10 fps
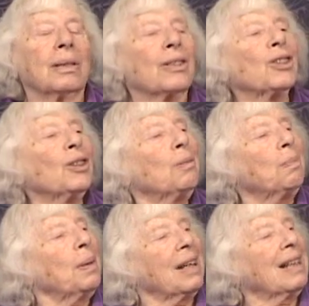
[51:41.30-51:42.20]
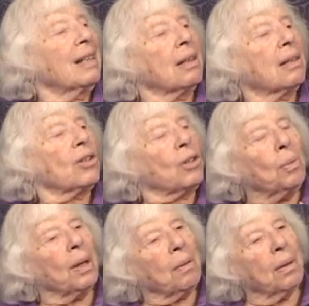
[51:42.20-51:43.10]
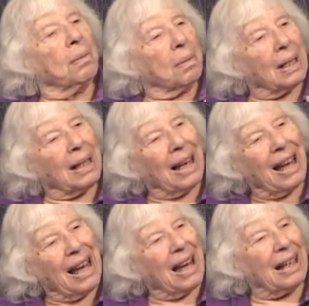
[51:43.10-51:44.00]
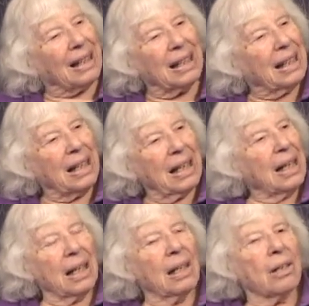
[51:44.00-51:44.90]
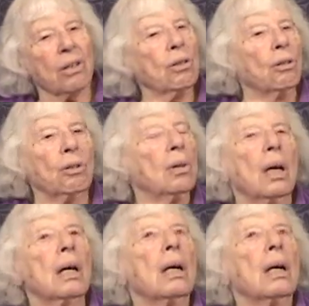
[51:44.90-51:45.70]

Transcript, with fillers: should be doing what we can to